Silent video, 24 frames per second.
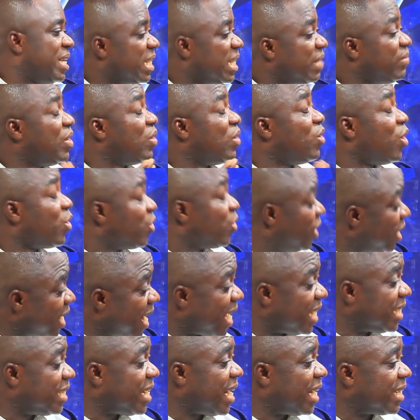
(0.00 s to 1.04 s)
If they don't do
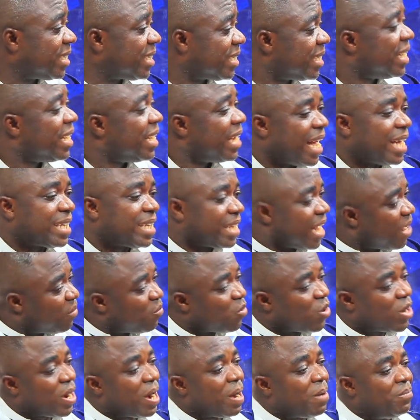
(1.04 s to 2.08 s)
like that, a
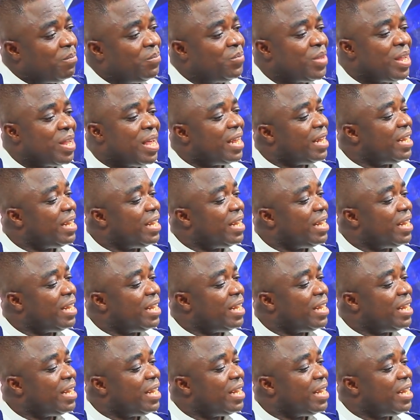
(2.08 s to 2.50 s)
time will come,